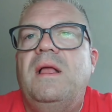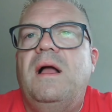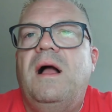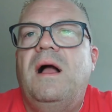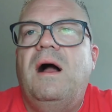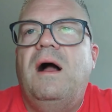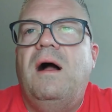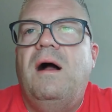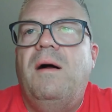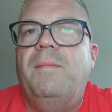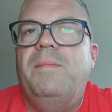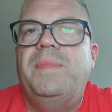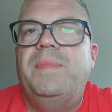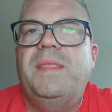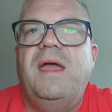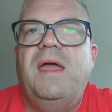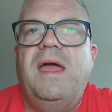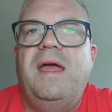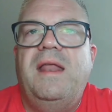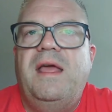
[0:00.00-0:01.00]

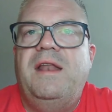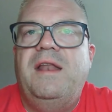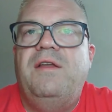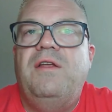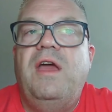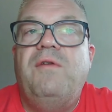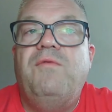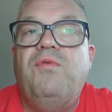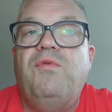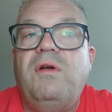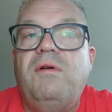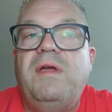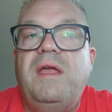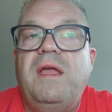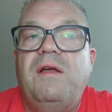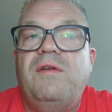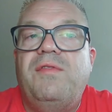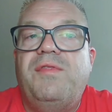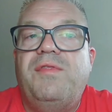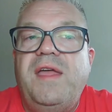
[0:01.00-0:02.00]
And
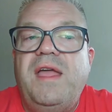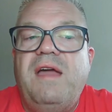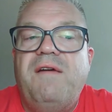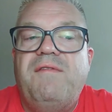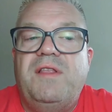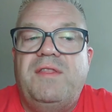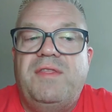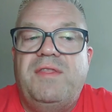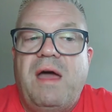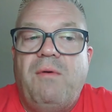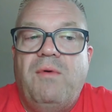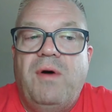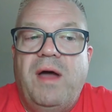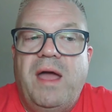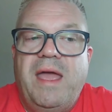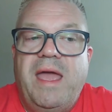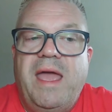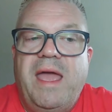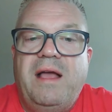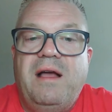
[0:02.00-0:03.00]
really think of it that
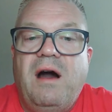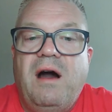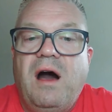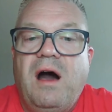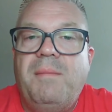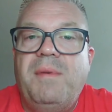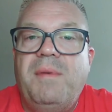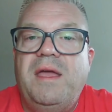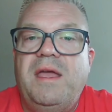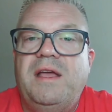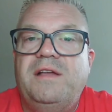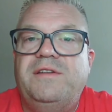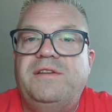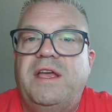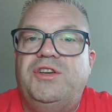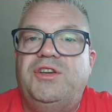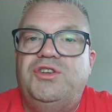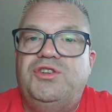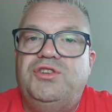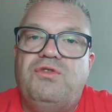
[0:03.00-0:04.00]
way. A comma is
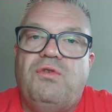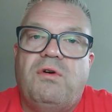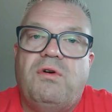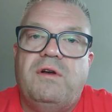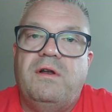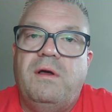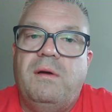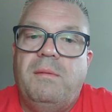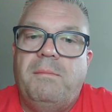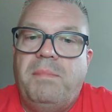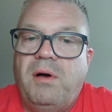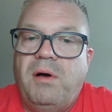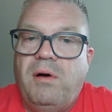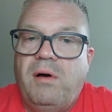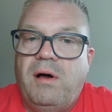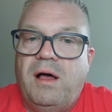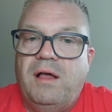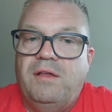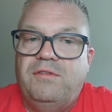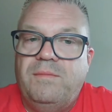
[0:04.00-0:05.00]
a short
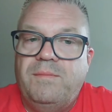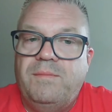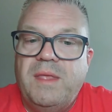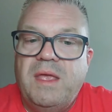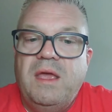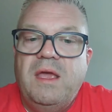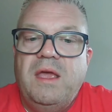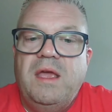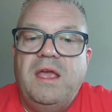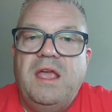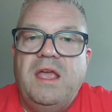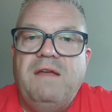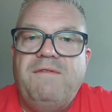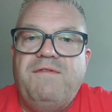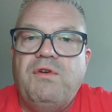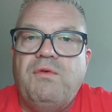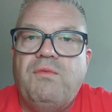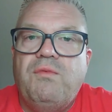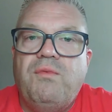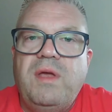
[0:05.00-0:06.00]
pause.
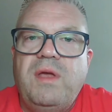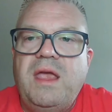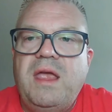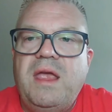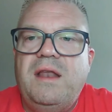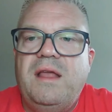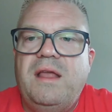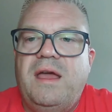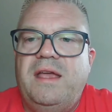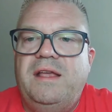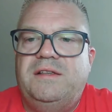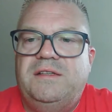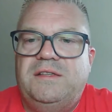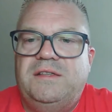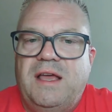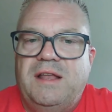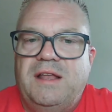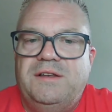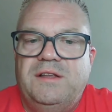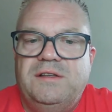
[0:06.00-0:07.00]
If you read a
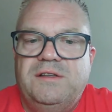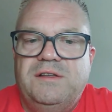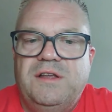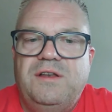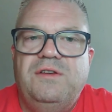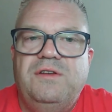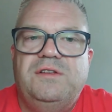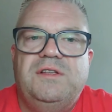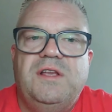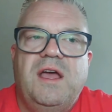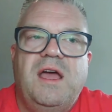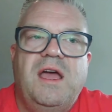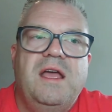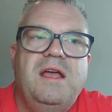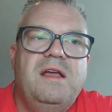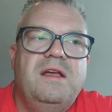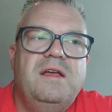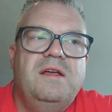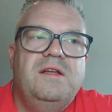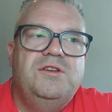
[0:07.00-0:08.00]
sentence and you
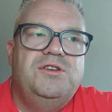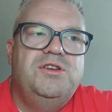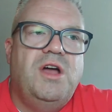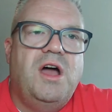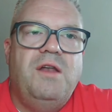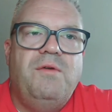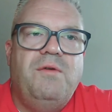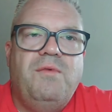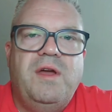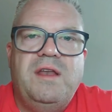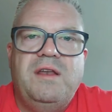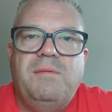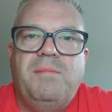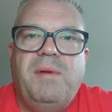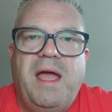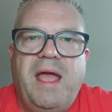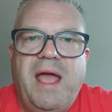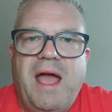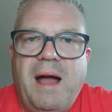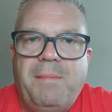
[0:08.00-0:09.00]
say, John went and
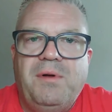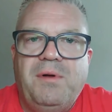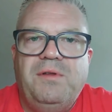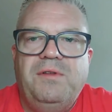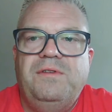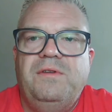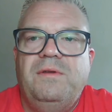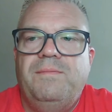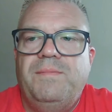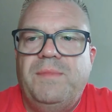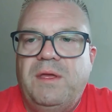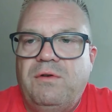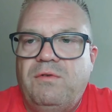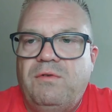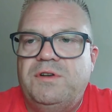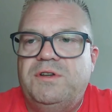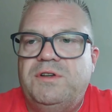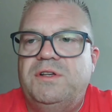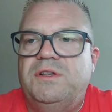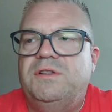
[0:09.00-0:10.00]
buy apples and
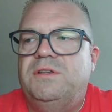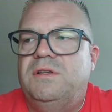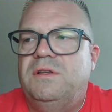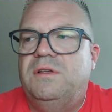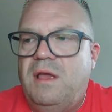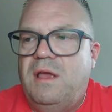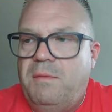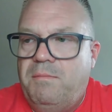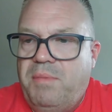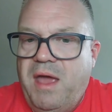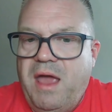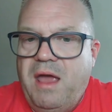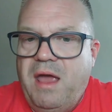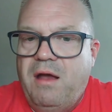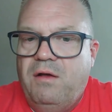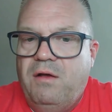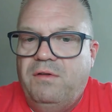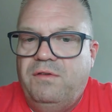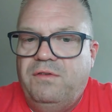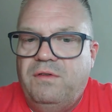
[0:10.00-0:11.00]
oranges and
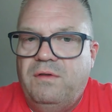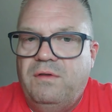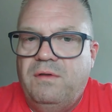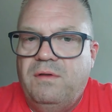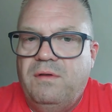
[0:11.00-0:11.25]
pears,